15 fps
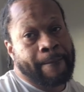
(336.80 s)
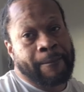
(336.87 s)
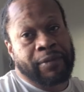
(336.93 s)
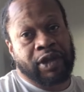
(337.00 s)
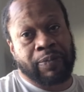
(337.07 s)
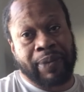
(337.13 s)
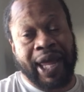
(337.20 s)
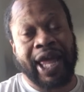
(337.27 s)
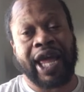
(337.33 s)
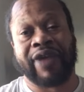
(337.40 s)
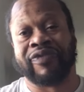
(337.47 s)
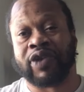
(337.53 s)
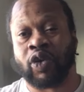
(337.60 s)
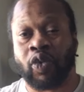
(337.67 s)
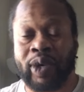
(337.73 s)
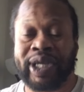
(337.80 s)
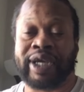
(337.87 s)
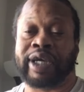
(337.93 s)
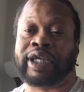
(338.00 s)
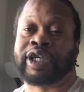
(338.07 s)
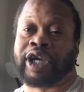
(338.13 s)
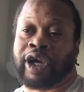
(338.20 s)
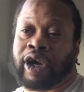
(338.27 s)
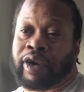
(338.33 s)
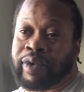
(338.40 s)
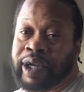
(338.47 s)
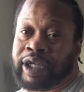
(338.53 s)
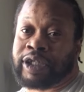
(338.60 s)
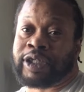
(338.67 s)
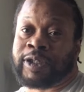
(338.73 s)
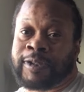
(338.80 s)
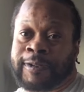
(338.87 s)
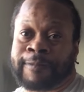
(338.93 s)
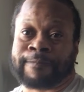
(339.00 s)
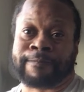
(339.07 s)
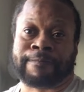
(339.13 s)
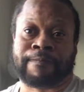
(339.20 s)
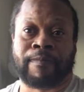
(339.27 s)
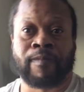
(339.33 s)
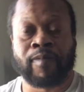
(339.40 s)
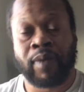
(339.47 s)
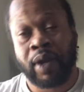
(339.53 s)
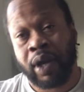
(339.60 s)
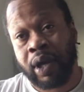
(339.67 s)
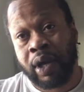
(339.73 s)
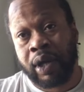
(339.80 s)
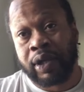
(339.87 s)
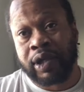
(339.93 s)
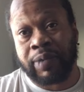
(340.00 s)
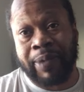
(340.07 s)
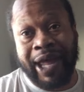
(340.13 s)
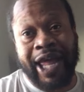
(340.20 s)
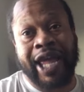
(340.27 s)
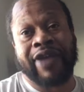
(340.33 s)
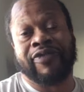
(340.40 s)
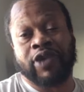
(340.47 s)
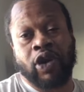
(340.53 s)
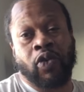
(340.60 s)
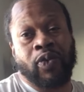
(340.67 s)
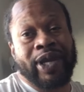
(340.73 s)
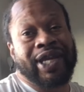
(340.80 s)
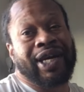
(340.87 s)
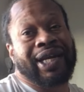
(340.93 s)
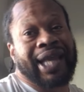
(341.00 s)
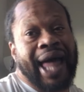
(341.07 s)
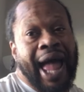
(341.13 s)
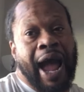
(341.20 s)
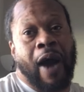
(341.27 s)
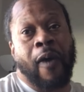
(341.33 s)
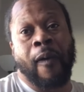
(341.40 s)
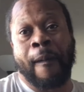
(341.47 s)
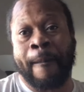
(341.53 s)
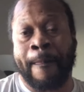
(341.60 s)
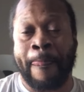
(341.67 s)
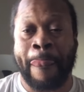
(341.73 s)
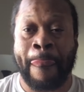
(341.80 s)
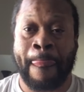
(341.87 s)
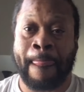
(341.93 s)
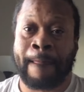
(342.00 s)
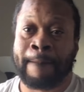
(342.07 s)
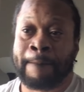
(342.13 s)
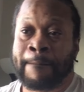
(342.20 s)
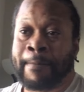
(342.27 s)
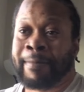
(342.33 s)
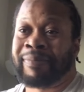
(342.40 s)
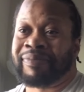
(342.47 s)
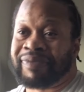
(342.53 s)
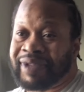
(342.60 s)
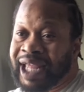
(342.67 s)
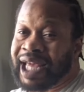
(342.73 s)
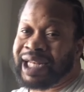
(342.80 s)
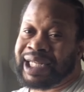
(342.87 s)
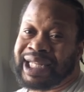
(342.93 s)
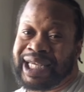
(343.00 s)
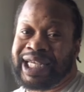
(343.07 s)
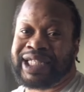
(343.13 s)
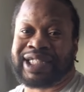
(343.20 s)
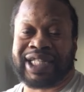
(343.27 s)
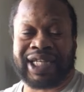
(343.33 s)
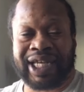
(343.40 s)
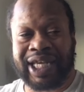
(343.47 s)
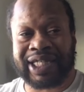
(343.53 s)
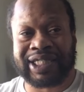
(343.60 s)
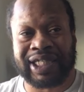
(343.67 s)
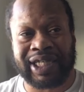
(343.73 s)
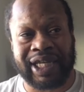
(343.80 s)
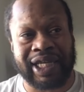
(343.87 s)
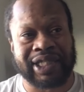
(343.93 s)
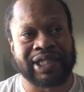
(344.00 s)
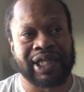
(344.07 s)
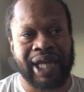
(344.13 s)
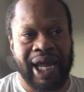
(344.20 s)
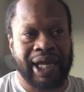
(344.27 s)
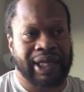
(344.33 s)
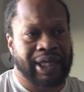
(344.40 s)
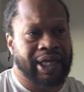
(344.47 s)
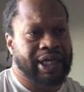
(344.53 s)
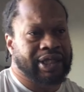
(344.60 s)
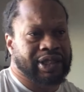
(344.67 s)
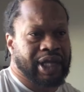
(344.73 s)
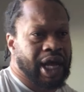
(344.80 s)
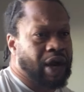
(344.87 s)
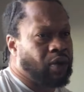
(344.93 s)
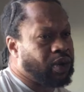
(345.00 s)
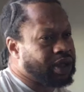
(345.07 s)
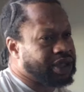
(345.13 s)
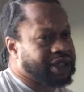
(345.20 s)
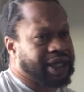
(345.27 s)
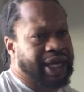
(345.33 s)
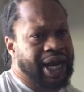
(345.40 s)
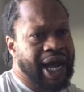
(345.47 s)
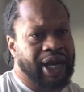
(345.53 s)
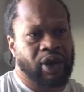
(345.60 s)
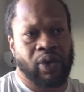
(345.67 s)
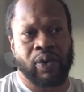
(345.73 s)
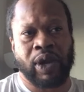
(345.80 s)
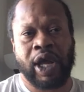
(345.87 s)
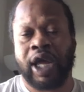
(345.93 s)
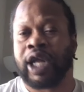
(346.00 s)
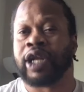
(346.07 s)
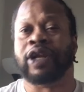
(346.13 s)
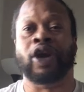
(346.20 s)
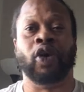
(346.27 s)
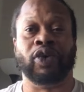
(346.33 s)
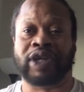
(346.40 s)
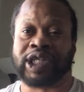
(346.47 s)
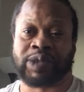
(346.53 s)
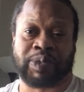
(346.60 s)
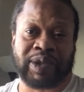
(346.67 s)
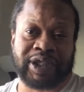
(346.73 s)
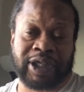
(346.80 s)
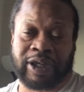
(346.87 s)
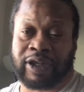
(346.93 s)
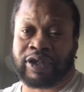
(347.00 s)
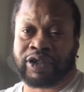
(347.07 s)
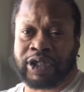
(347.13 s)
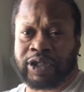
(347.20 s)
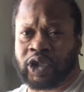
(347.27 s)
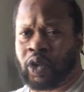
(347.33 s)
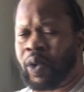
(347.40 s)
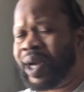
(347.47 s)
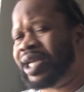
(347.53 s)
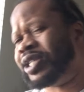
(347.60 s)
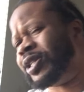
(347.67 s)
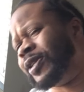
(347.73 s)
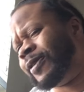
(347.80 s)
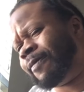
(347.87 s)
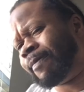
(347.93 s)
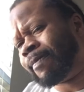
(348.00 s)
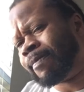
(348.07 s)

the behavior we encourage, the behavior we allow that leads to incidents like this? Now, once again, I don't know this particular situation,